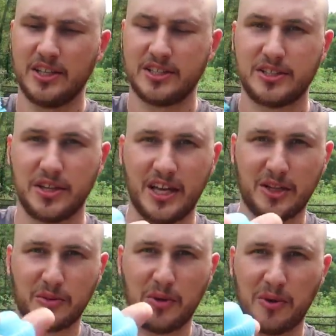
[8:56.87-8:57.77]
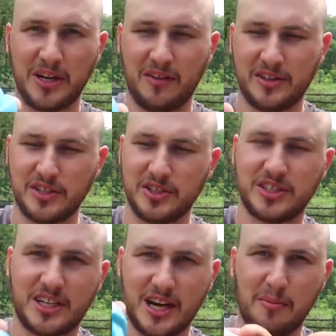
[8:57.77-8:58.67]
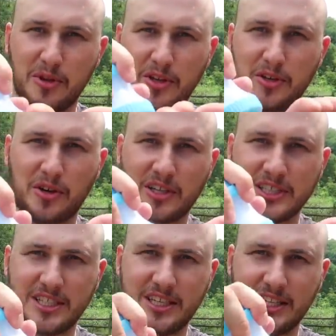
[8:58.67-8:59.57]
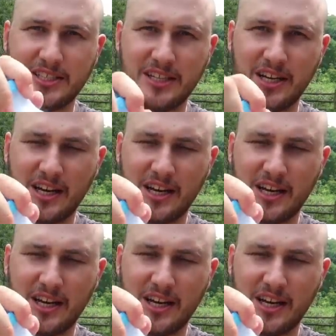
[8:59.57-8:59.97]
So that way whenever you scrub your dog right here